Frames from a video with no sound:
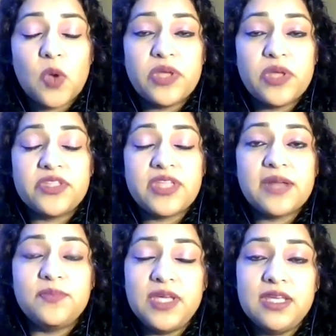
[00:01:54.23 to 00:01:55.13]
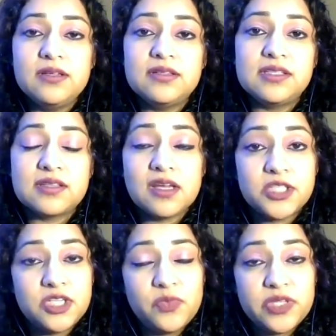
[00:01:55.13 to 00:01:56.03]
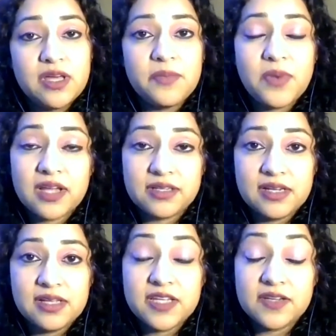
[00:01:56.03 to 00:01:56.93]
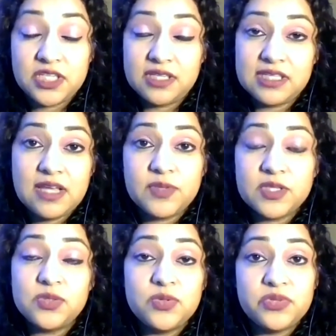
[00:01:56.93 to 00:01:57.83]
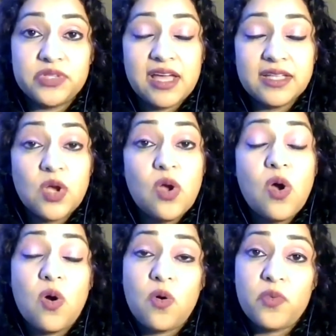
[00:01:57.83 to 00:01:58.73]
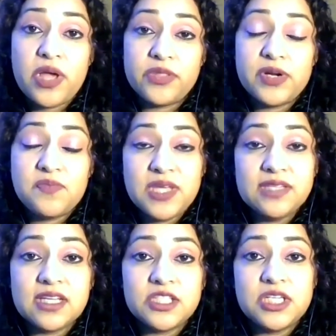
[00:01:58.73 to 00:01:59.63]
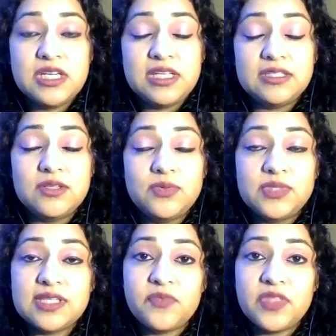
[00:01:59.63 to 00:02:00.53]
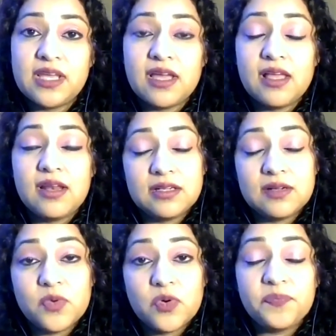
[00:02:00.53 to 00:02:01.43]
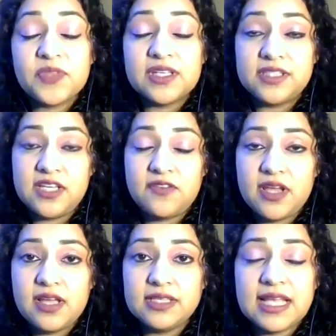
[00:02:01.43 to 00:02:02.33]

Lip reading: Whether that means discussion with her partner, if she is able to do that, or whether it means that she needs to do something a little more serious